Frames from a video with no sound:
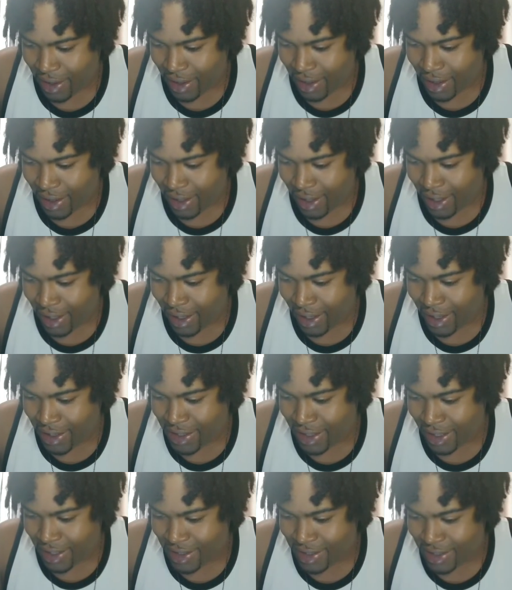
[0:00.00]
Hey,
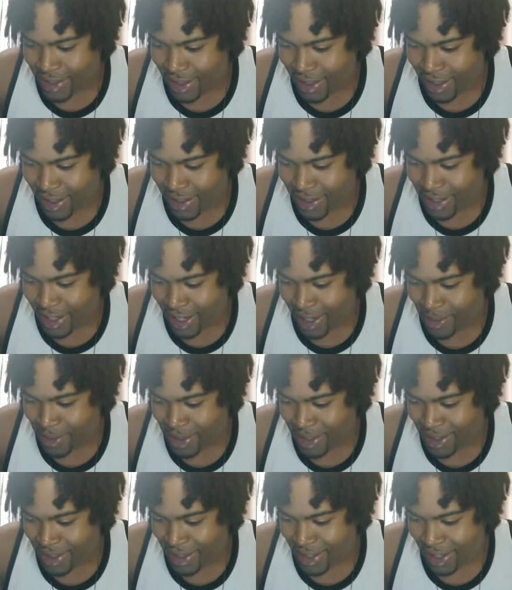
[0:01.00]
Angela
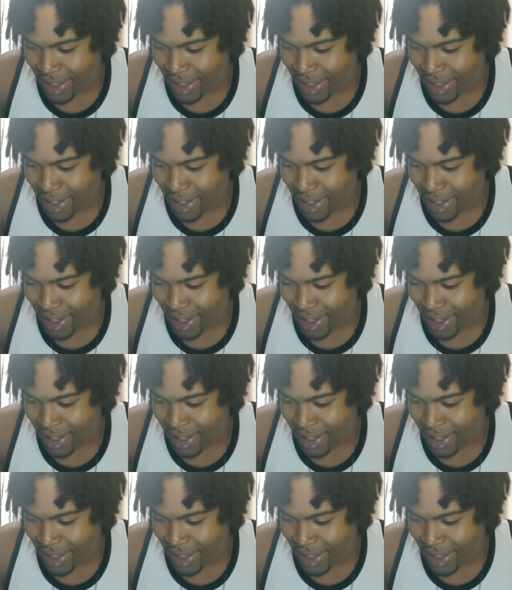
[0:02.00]
Thompson.